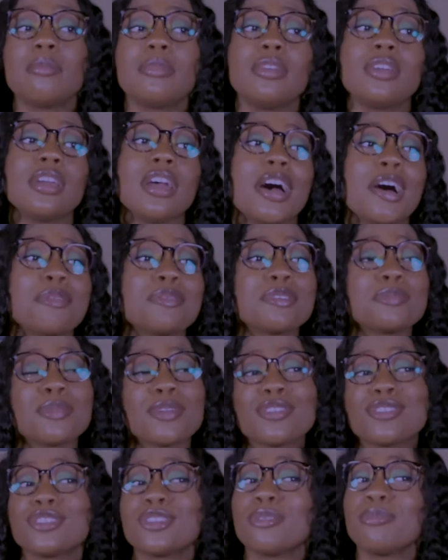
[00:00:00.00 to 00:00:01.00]
me how I'm
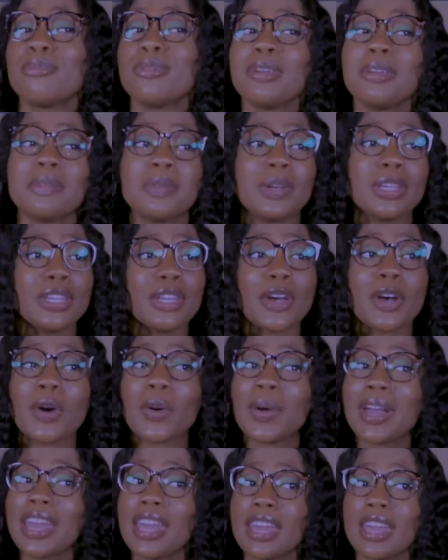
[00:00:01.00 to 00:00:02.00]
supposed to breathe with
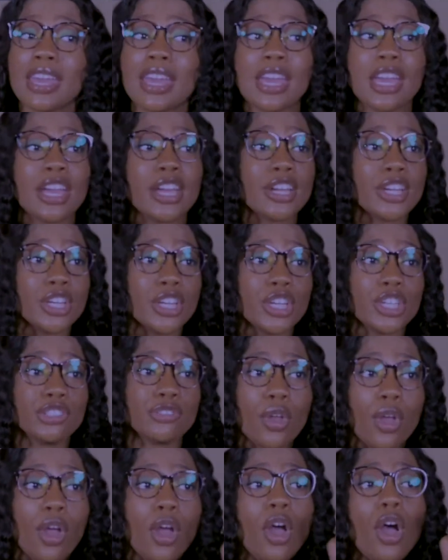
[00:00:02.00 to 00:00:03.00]
no
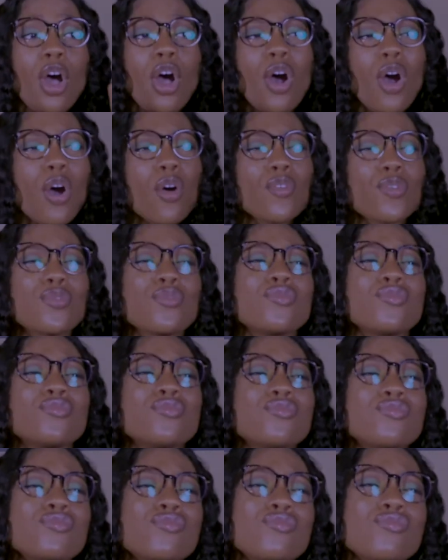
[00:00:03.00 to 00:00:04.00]
air.
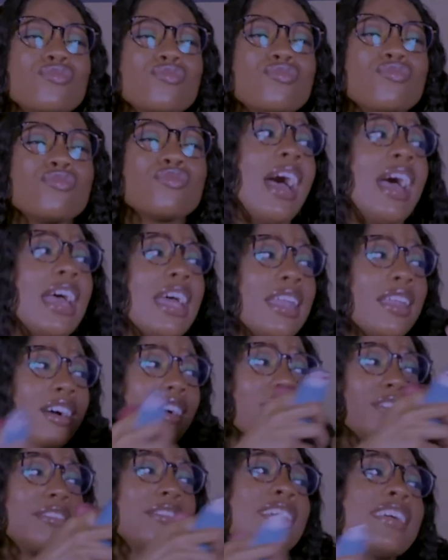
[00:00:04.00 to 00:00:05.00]
Ooh, and
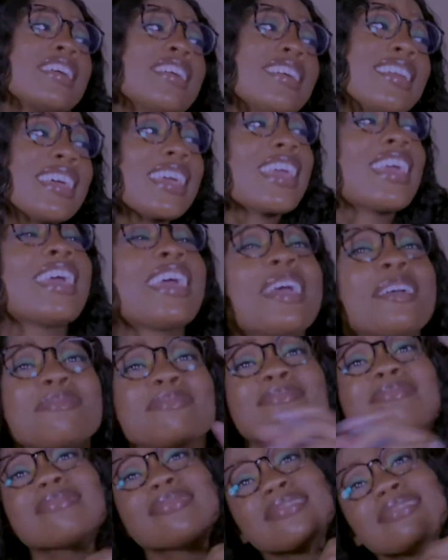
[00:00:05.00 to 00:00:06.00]
only
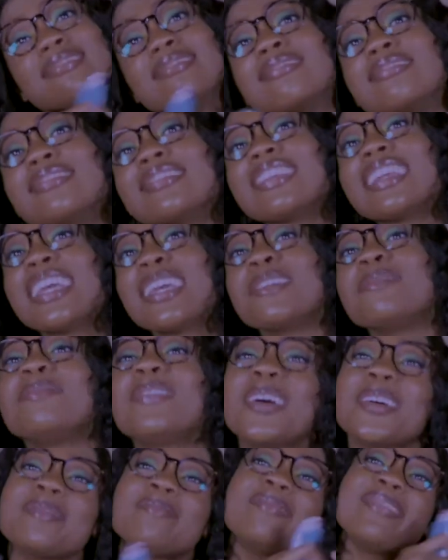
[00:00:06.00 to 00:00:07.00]
gonna
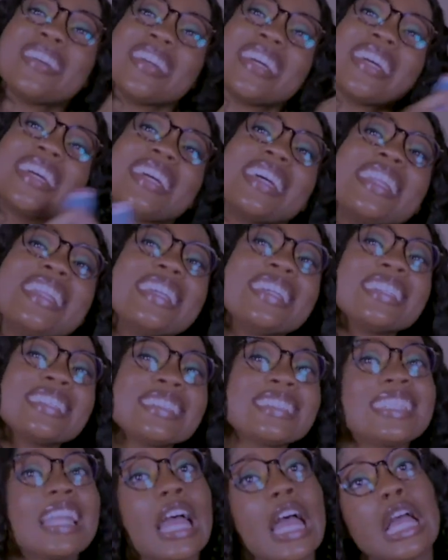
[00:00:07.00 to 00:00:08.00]
keep on breathing.
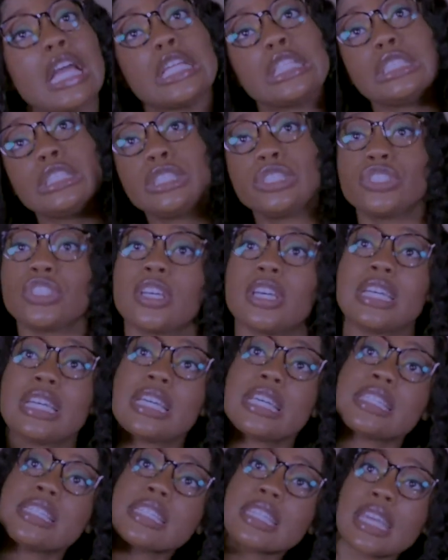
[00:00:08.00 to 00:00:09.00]

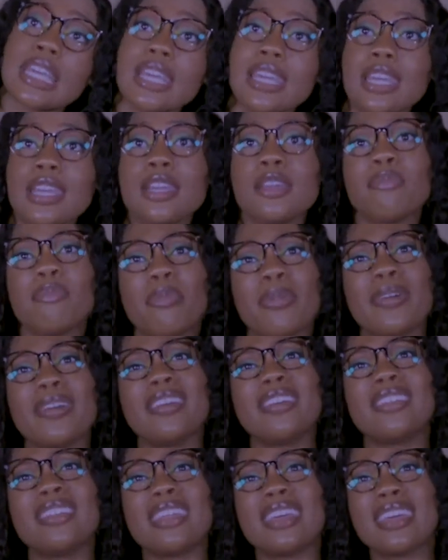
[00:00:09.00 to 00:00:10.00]
Just keep
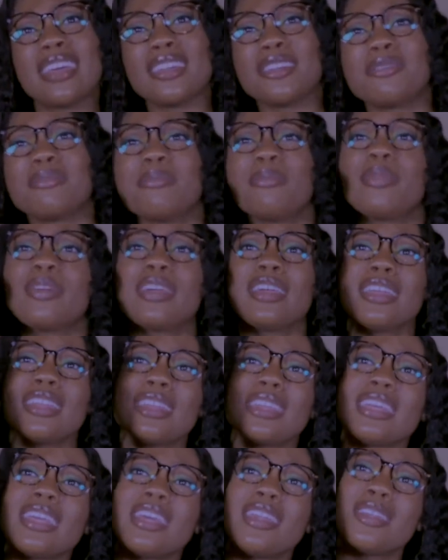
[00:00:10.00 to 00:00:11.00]
breathing and
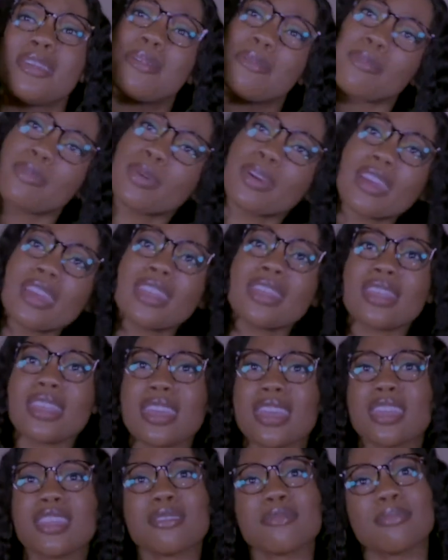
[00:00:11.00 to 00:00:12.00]
breathing and breathing
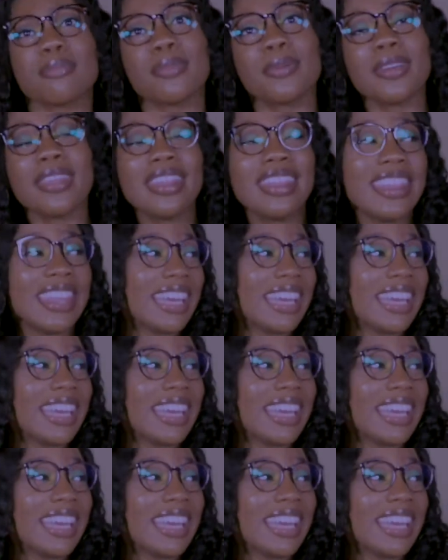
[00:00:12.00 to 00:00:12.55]
and breathing.